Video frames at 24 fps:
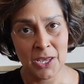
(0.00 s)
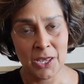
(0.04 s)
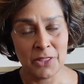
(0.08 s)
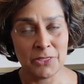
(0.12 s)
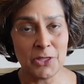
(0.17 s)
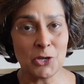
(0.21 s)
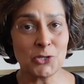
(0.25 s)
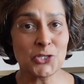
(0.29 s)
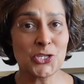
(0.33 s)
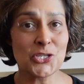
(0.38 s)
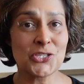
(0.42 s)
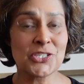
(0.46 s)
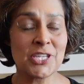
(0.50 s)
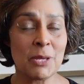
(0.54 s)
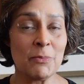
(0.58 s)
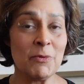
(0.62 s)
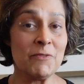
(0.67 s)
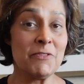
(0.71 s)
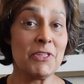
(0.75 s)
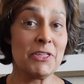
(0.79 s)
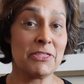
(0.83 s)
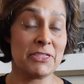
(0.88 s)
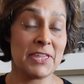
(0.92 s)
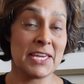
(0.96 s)
Those are some
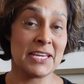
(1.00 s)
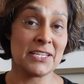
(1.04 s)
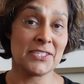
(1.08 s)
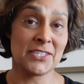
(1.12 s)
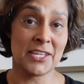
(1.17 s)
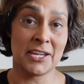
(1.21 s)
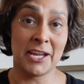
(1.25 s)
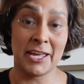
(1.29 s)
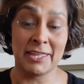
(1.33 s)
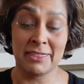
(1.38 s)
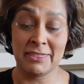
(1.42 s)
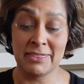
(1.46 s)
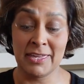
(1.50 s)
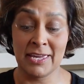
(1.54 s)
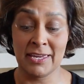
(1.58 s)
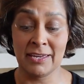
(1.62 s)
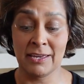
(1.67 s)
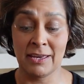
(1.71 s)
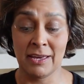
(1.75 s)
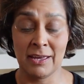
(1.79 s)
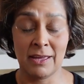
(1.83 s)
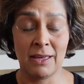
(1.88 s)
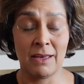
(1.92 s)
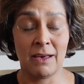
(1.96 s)
of the things that I
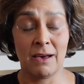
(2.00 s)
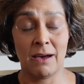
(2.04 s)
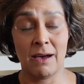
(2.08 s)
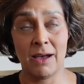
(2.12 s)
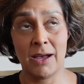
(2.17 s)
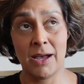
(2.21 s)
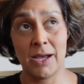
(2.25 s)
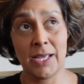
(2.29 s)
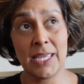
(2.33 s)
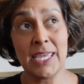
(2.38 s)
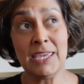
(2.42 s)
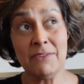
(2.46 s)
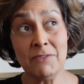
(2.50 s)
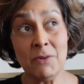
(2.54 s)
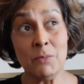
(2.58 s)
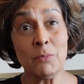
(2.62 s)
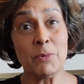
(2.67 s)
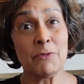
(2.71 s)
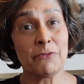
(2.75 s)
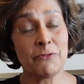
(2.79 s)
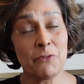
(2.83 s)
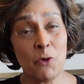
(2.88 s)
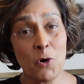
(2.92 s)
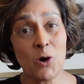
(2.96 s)
think, even
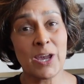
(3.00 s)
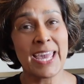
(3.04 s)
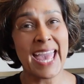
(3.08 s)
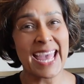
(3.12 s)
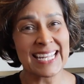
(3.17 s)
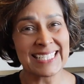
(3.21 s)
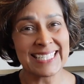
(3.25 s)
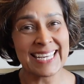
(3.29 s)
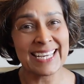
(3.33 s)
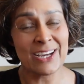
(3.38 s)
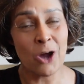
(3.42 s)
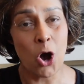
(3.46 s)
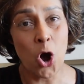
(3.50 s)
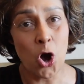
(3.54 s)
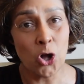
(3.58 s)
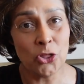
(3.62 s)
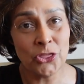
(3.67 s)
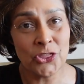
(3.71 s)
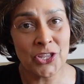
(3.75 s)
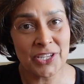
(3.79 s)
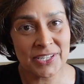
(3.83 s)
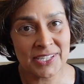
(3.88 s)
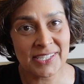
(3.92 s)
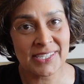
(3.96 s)
before getting
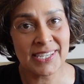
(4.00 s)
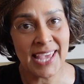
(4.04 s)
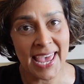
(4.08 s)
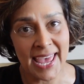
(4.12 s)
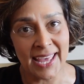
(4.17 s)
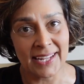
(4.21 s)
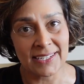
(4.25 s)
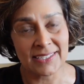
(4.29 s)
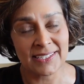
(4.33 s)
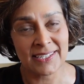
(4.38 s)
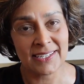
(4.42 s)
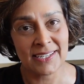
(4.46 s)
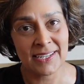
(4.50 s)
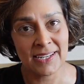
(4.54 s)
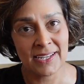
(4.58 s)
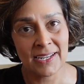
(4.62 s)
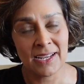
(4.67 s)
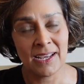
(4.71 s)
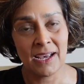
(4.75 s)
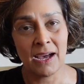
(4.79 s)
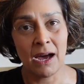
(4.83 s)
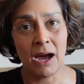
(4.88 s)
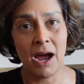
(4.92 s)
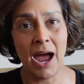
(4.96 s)
on the set,
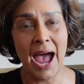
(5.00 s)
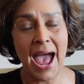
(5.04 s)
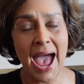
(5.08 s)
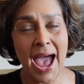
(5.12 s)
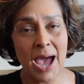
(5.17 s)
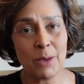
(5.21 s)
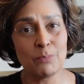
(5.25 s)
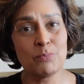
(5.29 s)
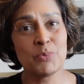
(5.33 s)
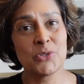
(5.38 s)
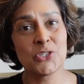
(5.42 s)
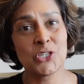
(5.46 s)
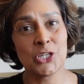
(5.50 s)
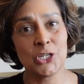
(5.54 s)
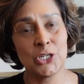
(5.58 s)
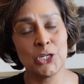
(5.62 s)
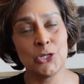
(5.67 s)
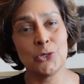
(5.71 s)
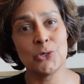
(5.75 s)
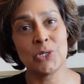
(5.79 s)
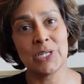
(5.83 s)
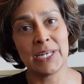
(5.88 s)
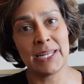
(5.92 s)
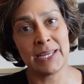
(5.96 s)
are
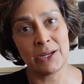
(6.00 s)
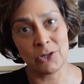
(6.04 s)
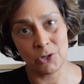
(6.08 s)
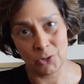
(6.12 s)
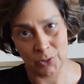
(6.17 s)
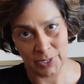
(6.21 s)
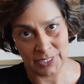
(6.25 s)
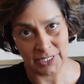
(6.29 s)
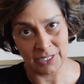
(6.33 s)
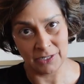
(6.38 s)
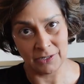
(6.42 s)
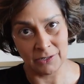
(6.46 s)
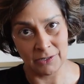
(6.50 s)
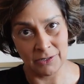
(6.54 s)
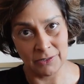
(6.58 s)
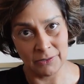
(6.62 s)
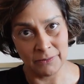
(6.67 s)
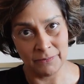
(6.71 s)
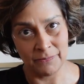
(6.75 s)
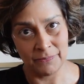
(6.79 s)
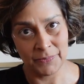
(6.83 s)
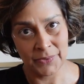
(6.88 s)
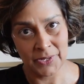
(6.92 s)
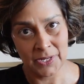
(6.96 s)
absolutely critical.
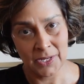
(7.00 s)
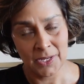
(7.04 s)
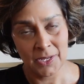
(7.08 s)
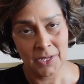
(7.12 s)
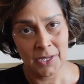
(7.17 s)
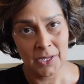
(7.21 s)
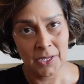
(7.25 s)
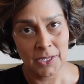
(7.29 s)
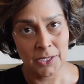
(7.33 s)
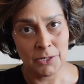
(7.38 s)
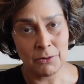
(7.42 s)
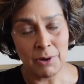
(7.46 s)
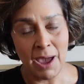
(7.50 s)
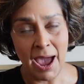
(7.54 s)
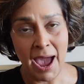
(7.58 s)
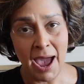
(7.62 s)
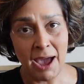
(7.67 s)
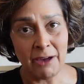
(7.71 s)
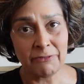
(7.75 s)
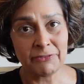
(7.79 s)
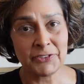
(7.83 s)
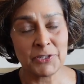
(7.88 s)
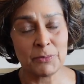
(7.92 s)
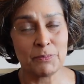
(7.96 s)
You
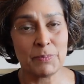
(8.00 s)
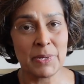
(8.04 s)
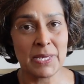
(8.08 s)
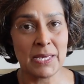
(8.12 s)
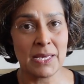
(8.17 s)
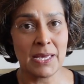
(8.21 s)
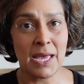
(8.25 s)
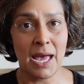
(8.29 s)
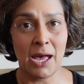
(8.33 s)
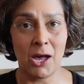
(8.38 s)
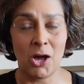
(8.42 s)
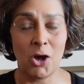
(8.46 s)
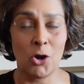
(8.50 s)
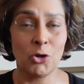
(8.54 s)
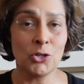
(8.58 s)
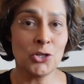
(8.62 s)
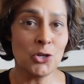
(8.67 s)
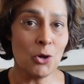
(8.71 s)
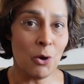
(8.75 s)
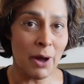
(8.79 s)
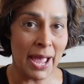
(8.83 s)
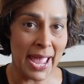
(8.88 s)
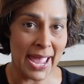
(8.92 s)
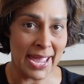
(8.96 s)
have to be on
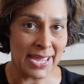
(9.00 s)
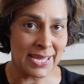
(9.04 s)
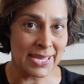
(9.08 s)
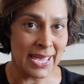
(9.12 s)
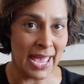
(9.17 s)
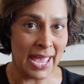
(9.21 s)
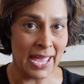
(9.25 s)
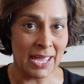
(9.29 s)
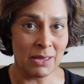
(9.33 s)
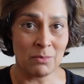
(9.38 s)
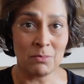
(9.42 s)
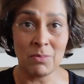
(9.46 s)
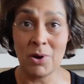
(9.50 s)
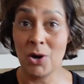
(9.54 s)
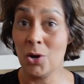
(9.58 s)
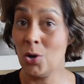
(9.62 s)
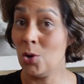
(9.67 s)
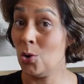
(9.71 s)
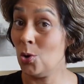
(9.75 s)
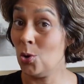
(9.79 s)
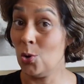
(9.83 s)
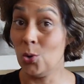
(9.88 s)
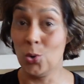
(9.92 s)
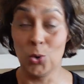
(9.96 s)
your A game
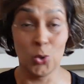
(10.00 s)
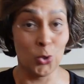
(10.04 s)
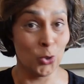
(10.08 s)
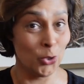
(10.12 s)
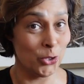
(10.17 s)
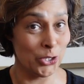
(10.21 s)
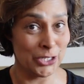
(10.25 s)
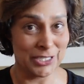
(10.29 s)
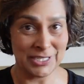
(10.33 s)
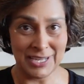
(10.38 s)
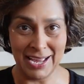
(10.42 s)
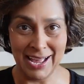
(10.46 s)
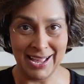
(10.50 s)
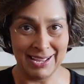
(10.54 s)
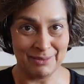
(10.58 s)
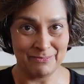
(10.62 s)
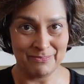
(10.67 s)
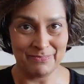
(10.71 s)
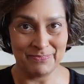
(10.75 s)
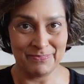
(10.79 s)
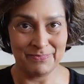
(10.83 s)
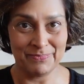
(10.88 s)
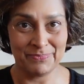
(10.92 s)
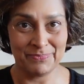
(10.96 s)
all the time.